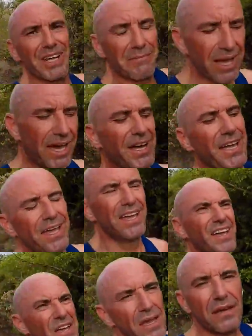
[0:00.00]
but
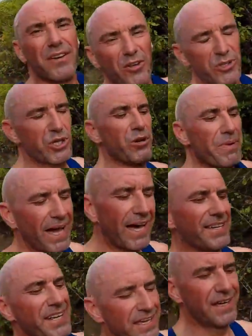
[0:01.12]
not too bad.
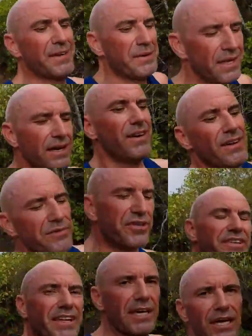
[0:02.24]
Just
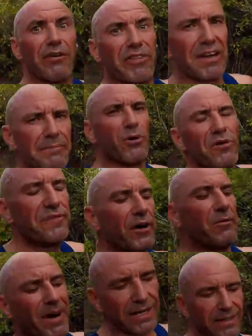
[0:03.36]
thinking of those poor folk
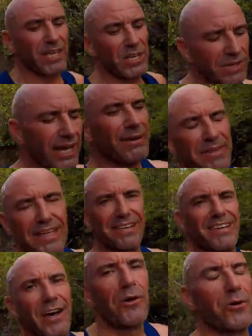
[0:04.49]
back in the UK with their
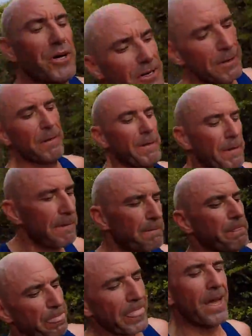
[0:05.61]
snow.
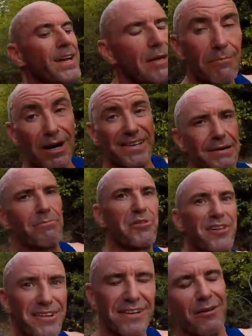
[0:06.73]
My
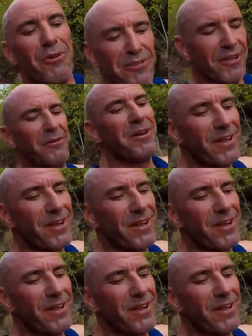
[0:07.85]
sympathies are with you.